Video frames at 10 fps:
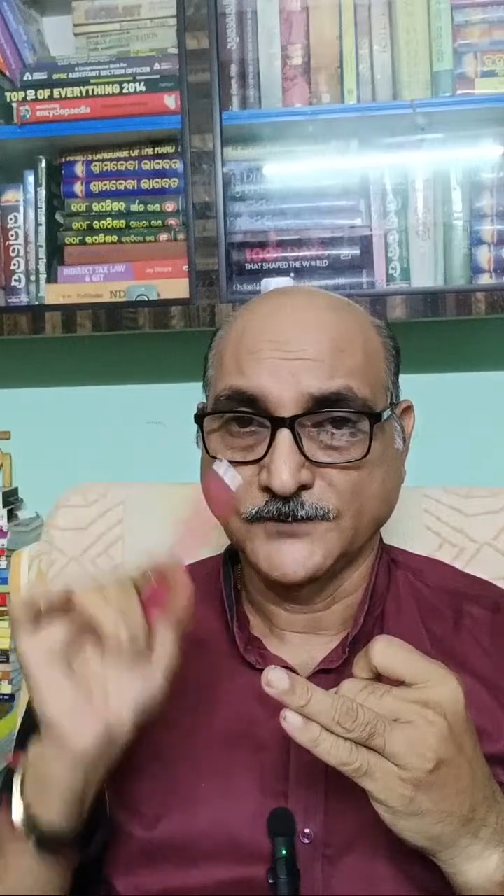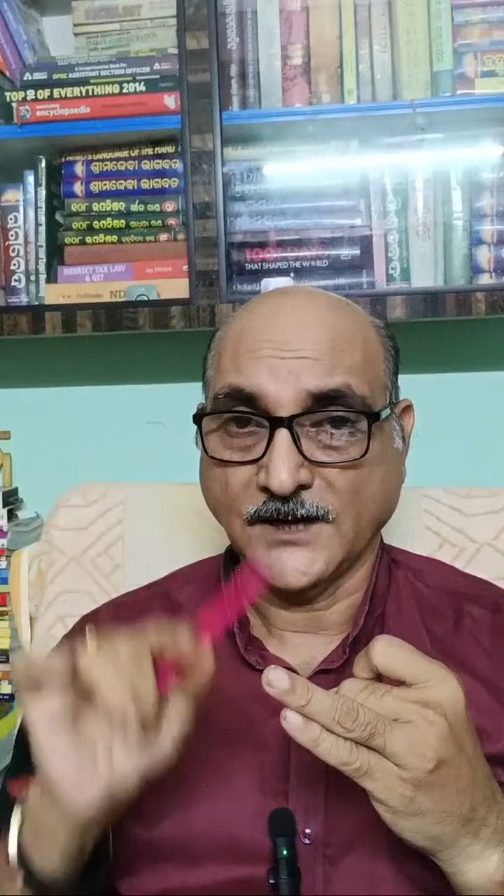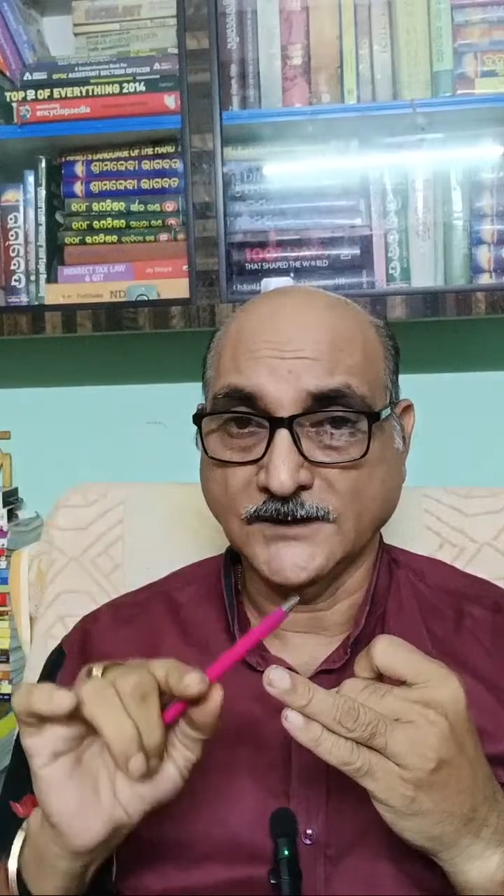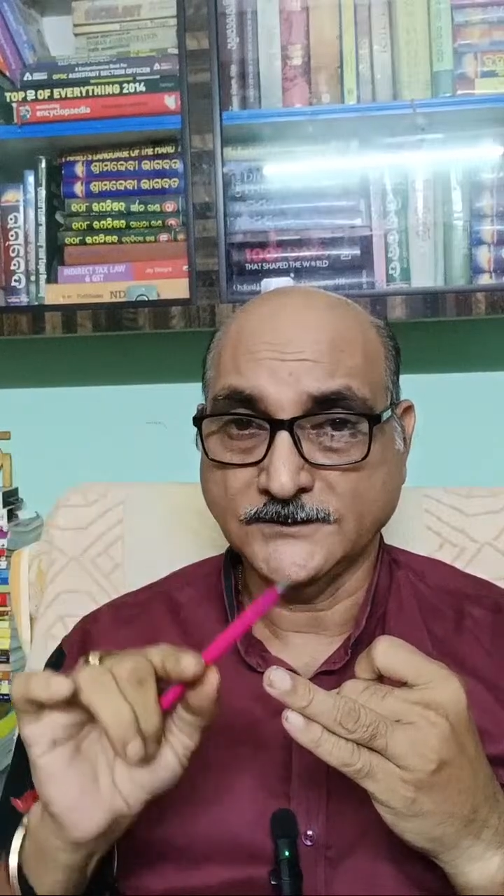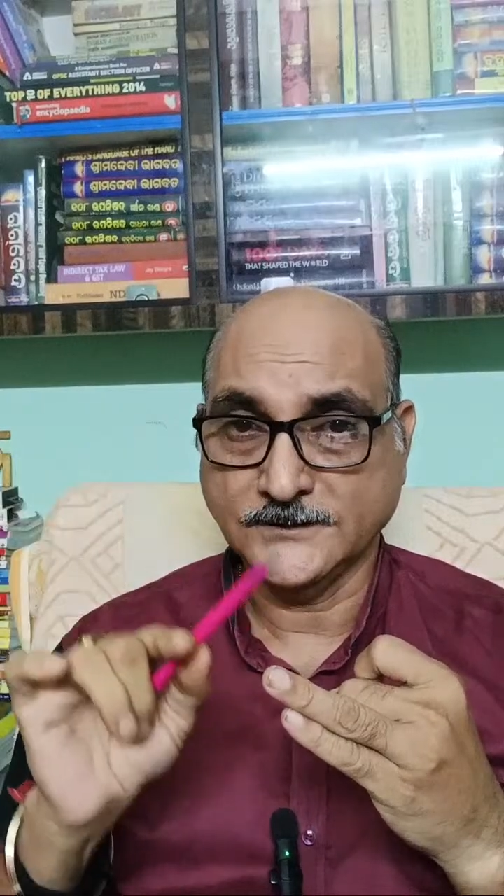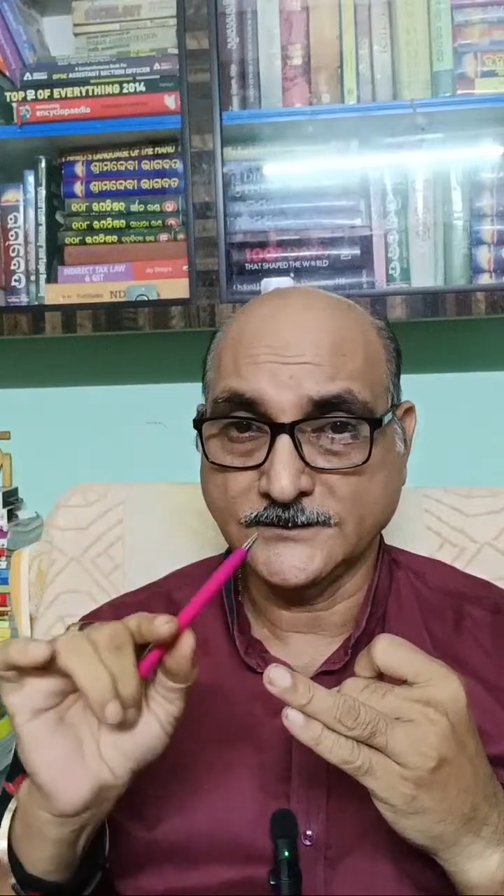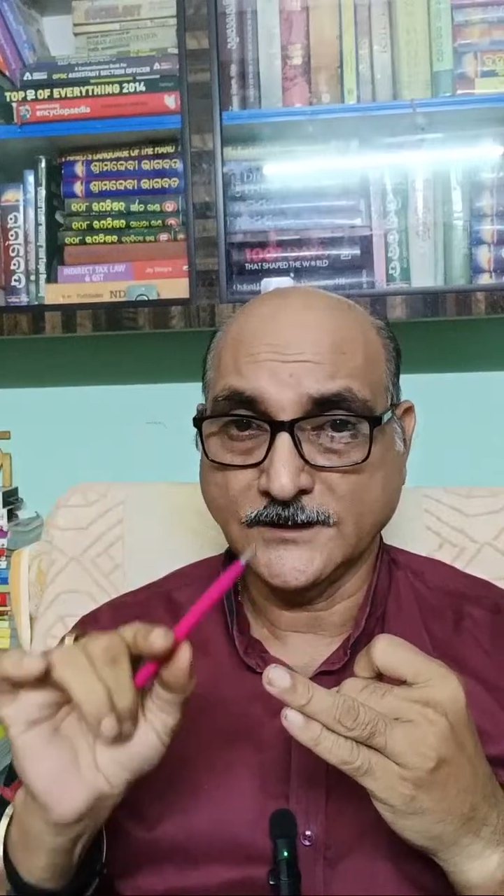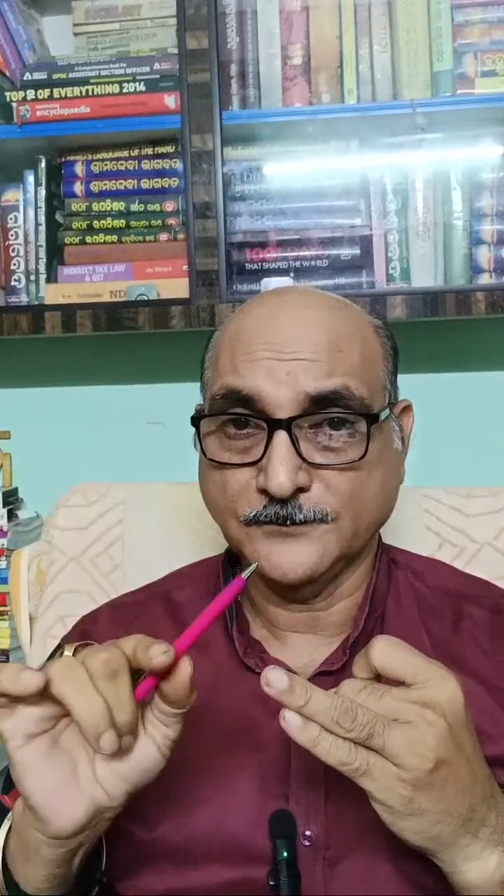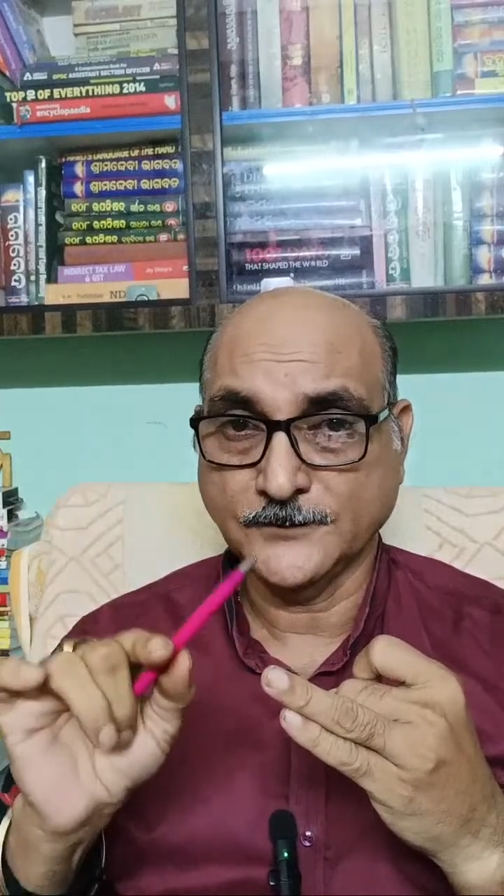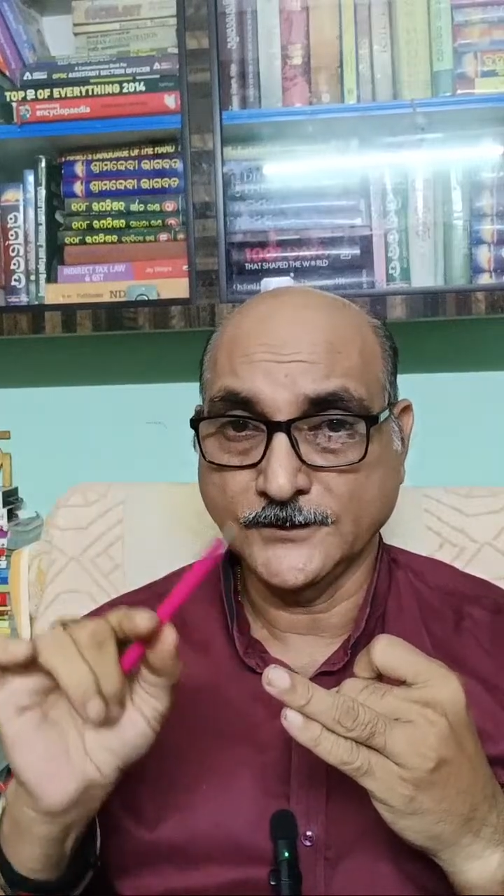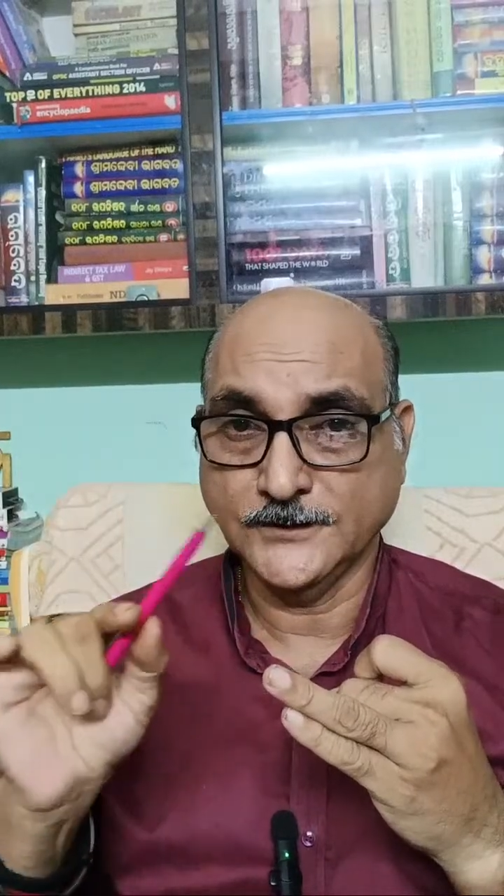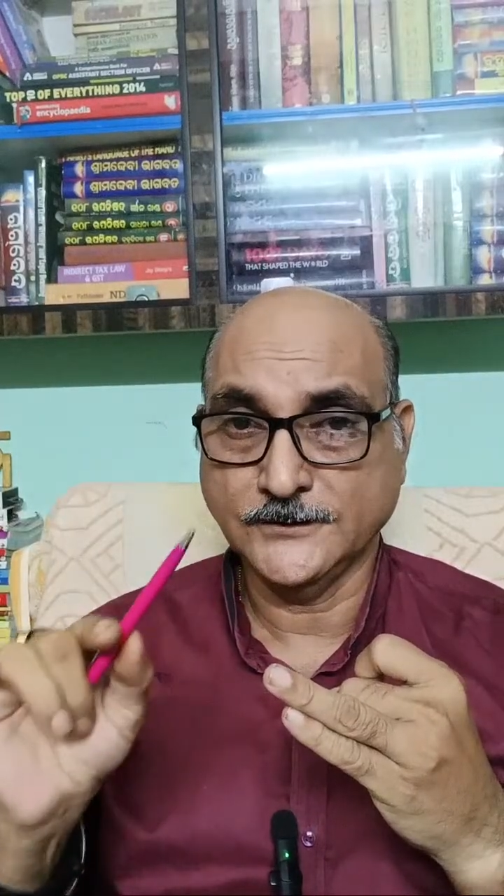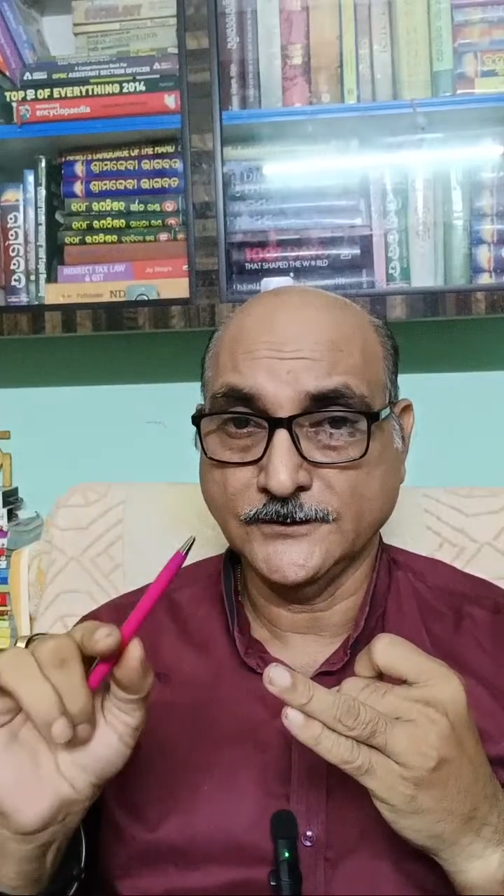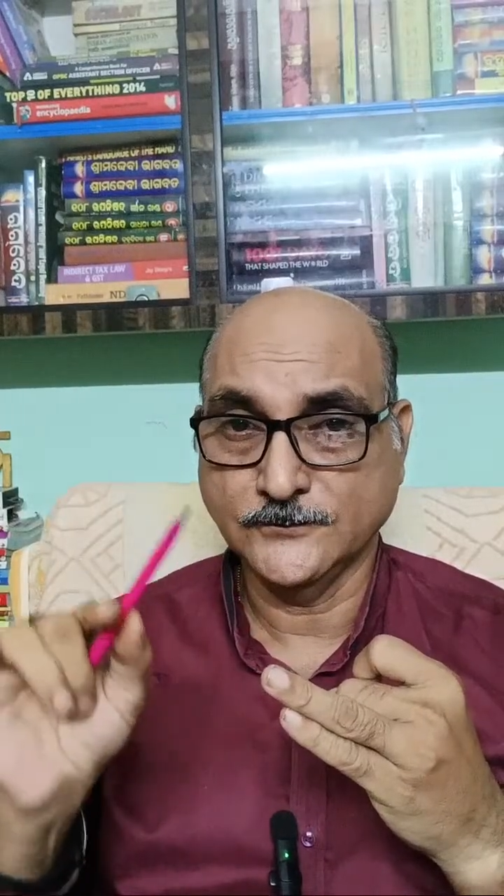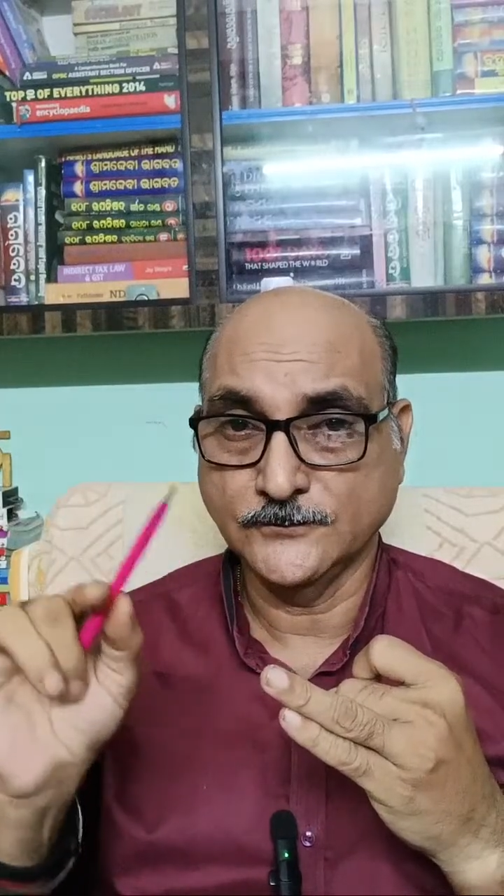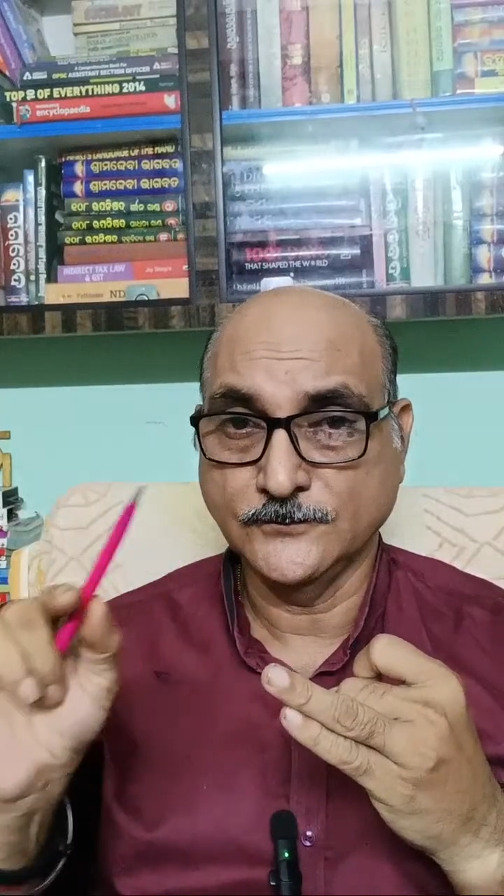Prices of related